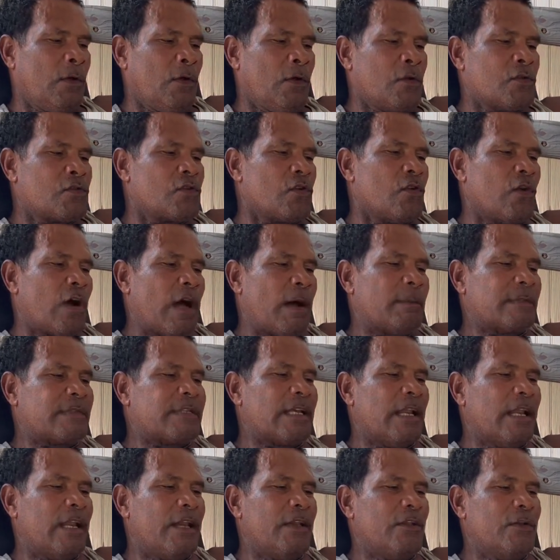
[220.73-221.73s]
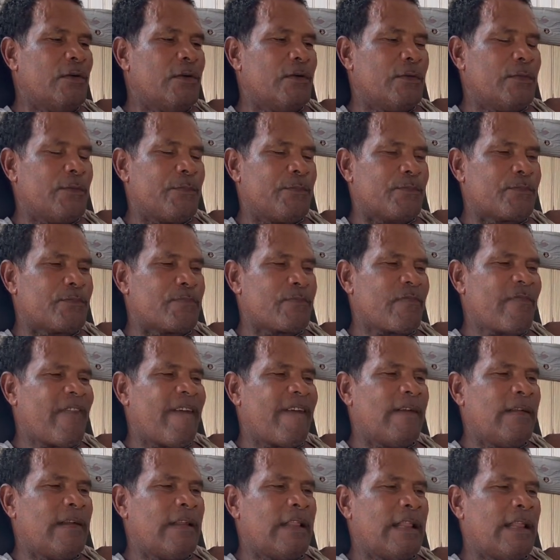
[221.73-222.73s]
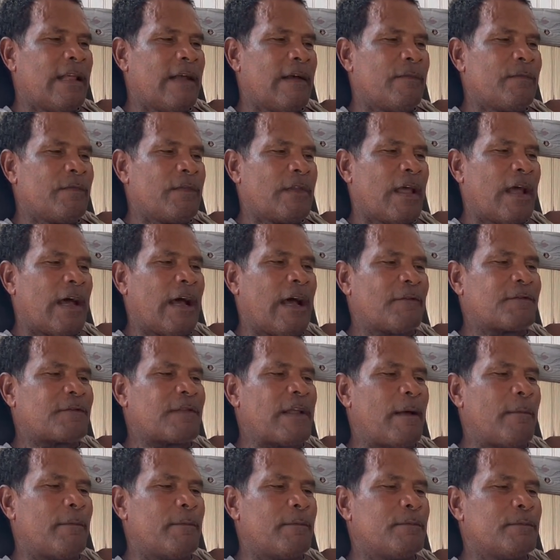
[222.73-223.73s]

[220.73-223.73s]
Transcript: So I'm telling you, after